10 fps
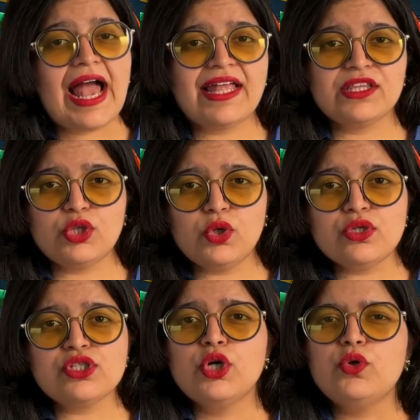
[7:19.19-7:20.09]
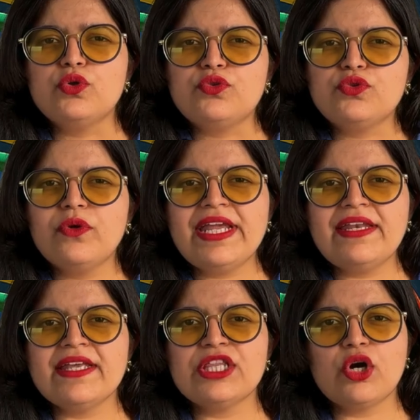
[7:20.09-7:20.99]
and those who truly
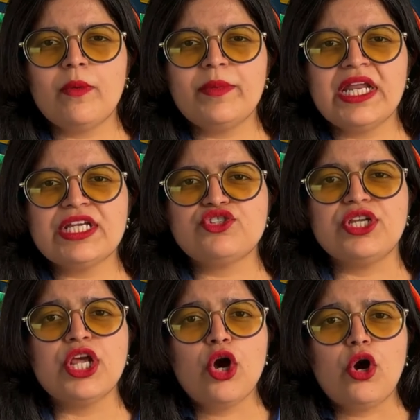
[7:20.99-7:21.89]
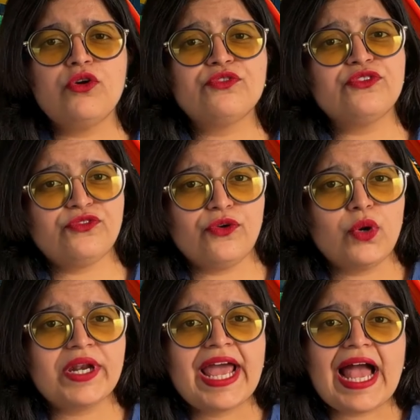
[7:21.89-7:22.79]
need the combination of a phone